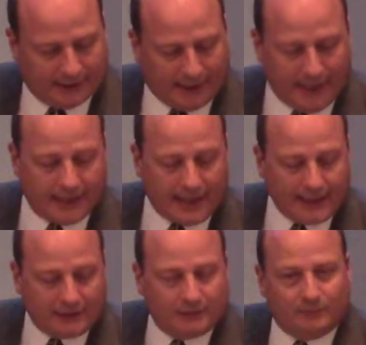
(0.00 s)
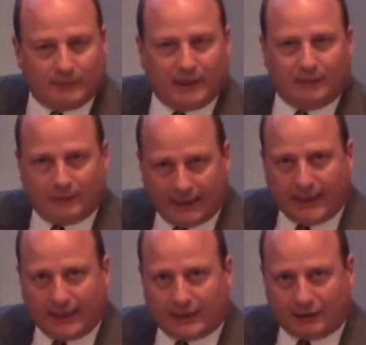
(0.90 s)
And I
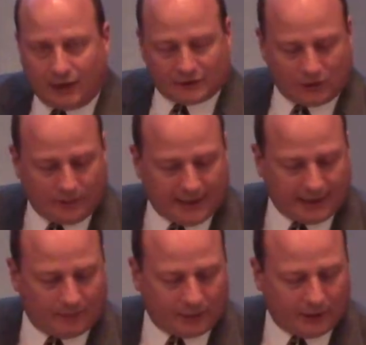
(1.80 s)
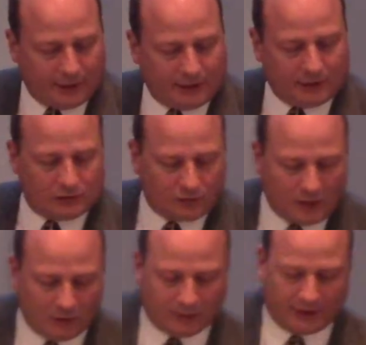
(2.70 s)
could also make a pretty
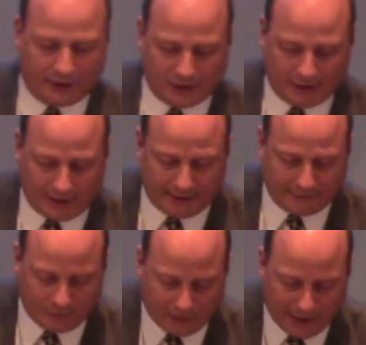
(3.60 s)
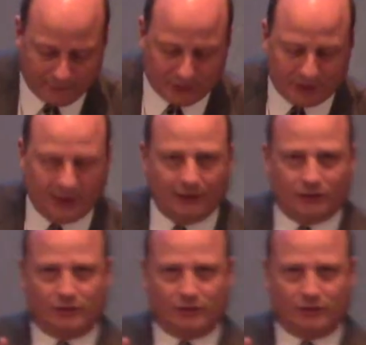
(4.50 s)
strong prediction that if you ever centered